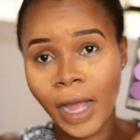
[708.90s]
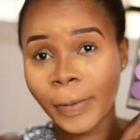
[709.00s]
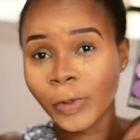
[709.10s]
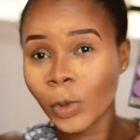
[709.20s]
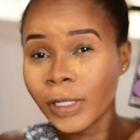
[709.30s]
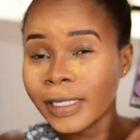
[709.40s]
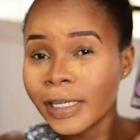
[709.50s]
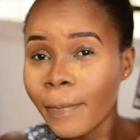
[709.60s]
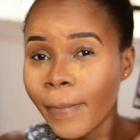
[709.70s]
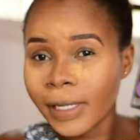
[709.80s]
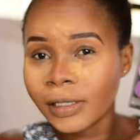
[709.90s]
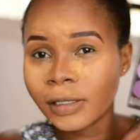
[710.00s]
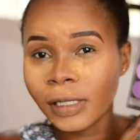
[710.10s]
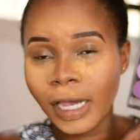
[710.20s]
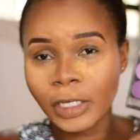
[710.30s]
absolutely
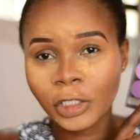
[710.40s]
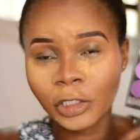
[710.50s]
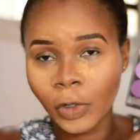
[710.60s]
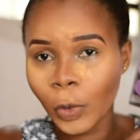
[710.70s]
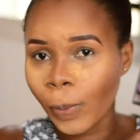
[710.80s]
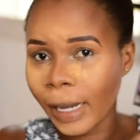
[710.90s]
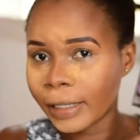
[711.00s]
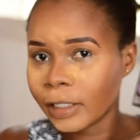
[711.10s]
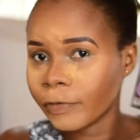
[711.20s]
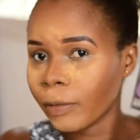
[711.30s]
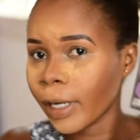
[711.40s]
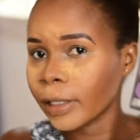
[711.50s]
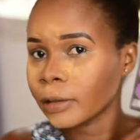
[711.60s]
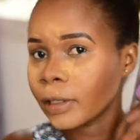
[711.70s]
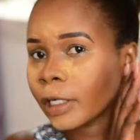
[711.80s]
matte eyeshadow palette for my
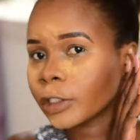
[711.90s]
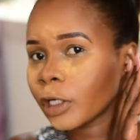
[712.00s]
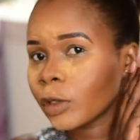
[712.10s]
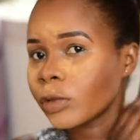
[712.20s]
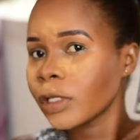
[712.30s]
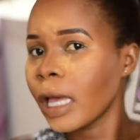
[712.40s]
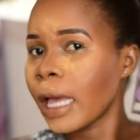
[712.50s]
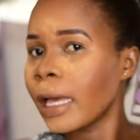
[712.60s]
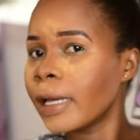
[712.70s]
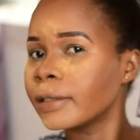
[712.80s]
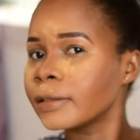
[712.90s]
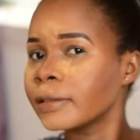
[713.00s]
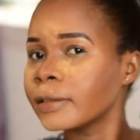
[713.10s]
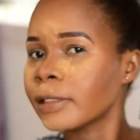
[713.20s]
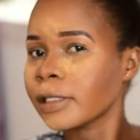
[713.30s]
eyeshadows, and
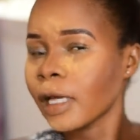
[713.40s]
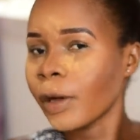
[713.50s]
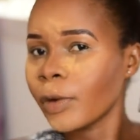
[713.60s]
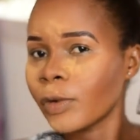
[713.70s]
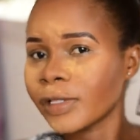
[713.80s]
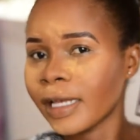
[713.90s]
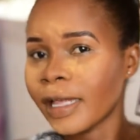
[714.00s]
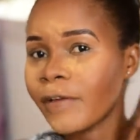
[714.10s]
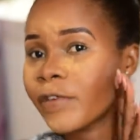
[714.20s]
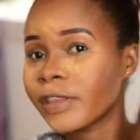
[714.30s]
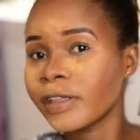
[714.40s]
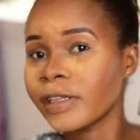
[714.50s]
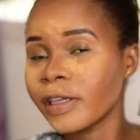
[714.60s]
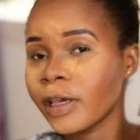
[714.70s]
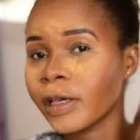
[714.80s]
this is how it looks like. Everything
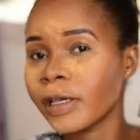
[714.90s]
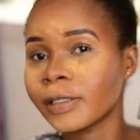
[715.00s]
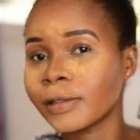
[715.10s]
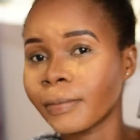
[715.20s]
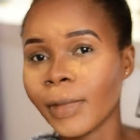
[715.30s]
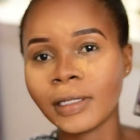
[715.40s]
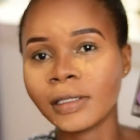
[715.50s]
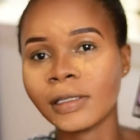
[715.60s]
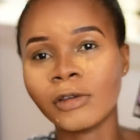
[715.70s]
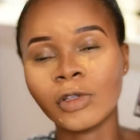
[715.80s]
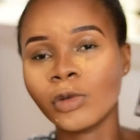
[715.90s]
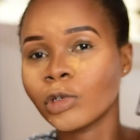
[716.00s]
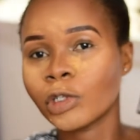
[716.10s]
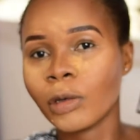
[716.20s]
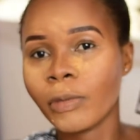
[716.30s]
here is matte. There is no
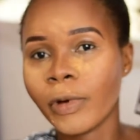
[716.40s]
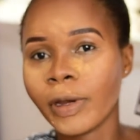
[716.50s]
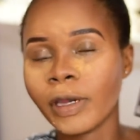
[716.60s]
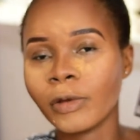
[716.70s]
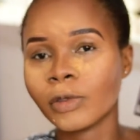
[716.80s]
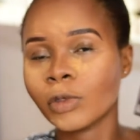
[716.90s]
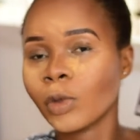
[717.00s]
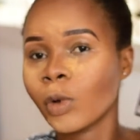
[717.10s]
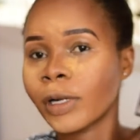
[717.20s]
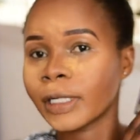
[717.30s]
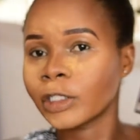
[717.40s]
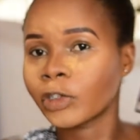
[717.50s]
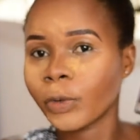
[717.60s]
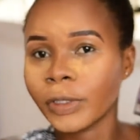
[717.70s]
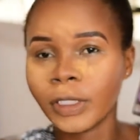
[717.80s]
shimmering, there is no
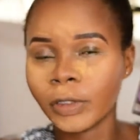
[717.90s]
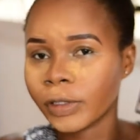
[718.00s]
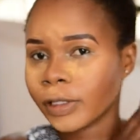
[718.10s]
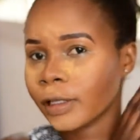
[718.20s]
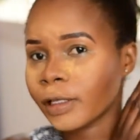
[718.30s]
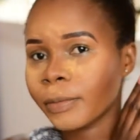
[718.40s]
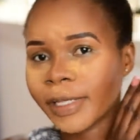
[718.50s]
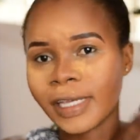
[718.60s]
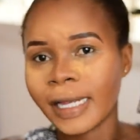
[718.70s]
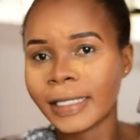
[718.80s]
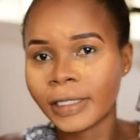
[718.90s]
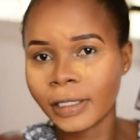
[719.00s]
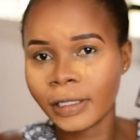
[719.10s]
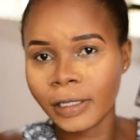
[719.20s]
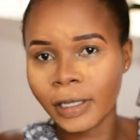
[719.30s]
glittering, there is nothing metallic
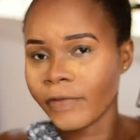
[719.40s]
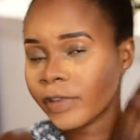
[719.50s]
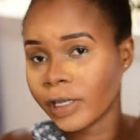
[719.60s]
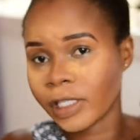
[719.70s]
in here. Everything